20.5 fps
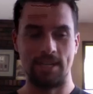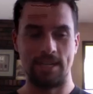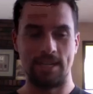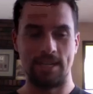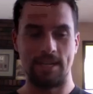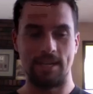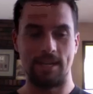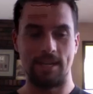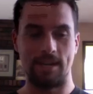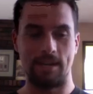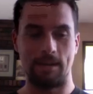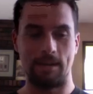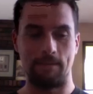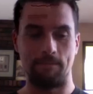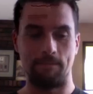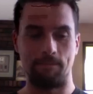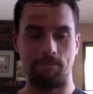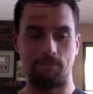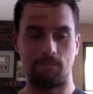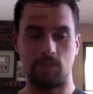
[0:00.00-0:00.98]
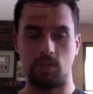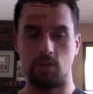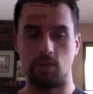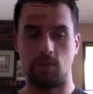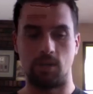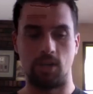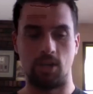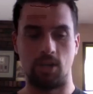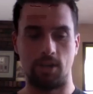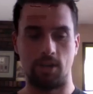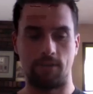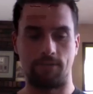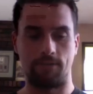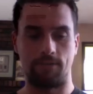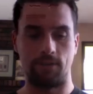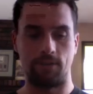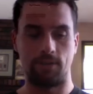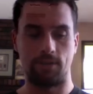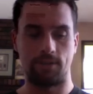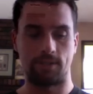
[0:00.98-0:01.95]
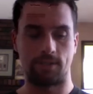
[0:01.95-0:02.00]
you know, a lot of
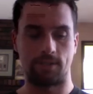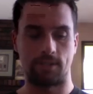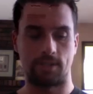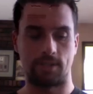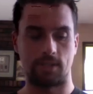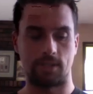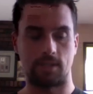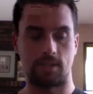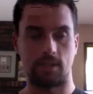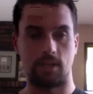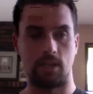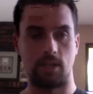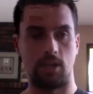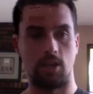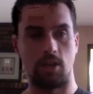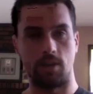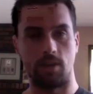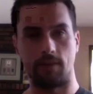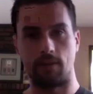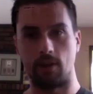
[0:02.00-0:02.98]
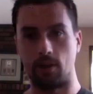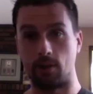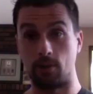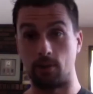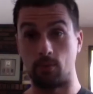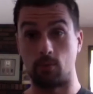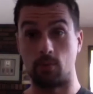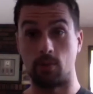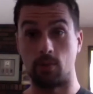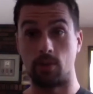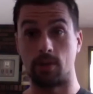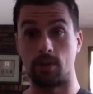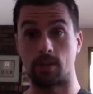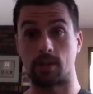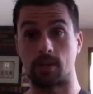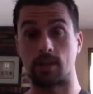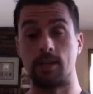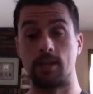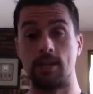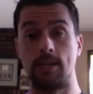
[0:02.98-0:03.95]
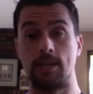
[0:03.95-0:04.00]
firsts, a lot of hard work.
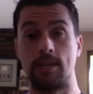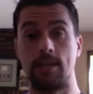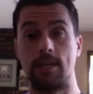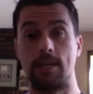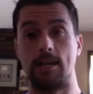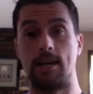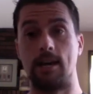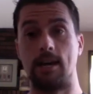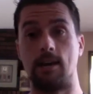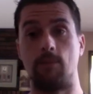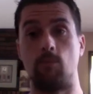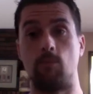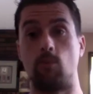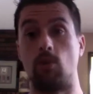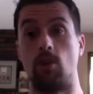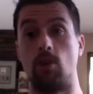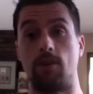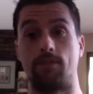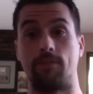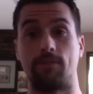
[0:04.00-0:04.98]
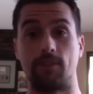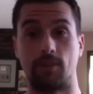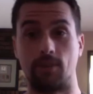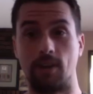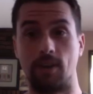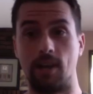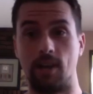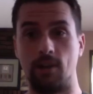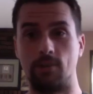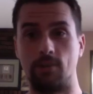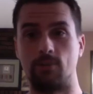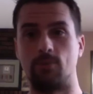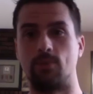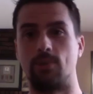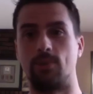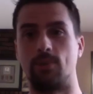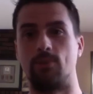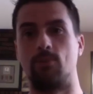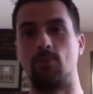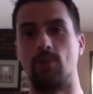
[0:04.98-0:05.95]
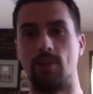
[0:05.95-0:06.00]
We're off the ground.
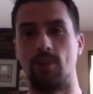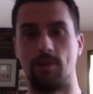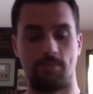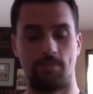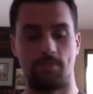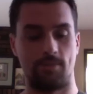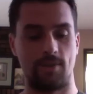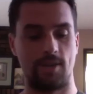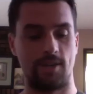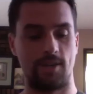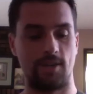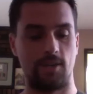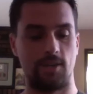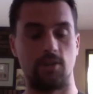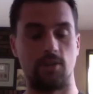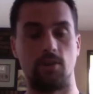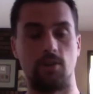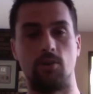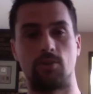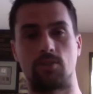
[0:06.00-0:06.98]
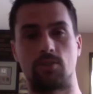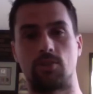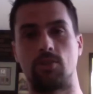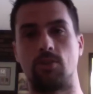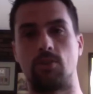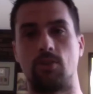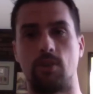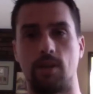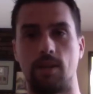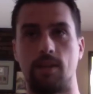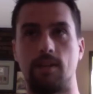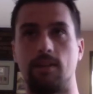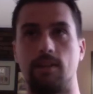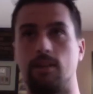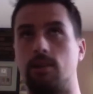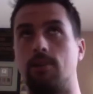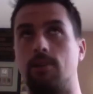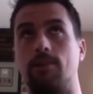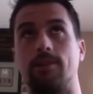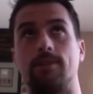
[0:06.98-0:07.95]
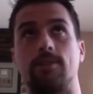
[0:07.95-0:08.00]
We're up and ready to go. So, you
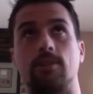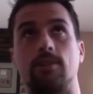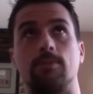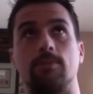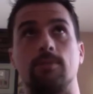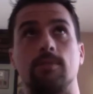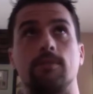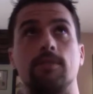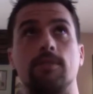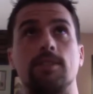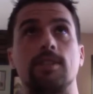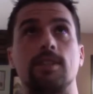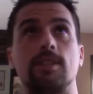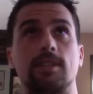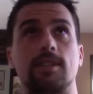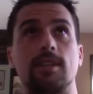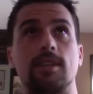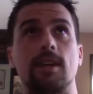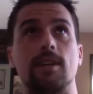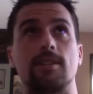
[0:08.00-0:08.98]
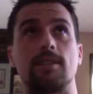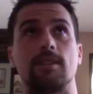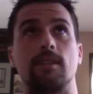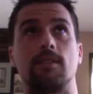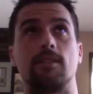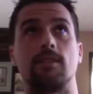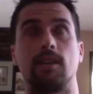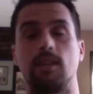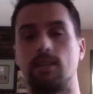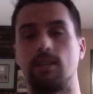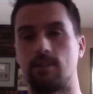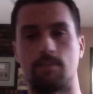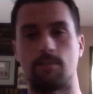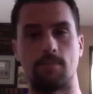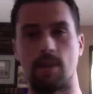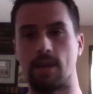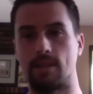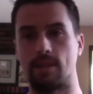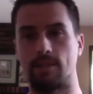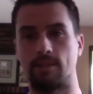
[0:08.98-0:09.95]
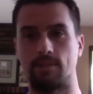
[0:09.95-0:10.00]
know, in terms of a success, I think it is a
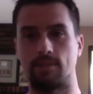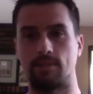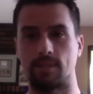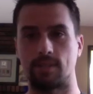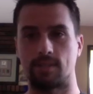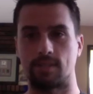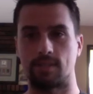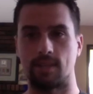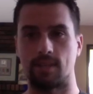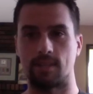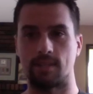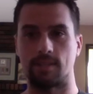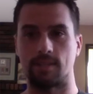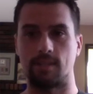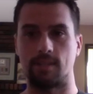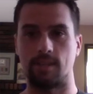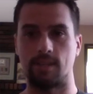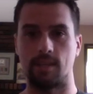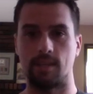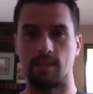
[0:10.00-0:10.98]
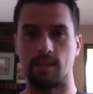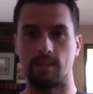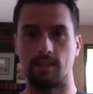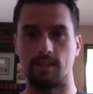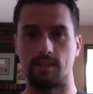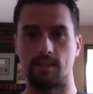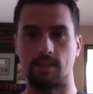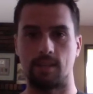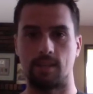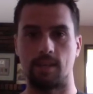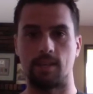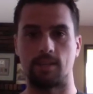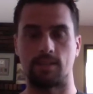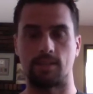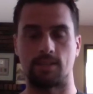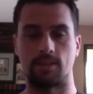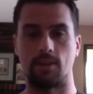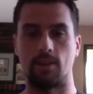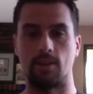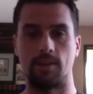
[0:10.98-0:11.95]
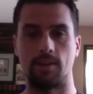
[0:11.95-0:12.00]
massive success to get it
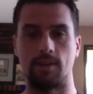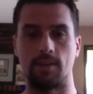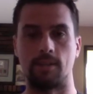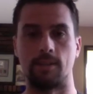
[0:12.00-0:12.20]
started.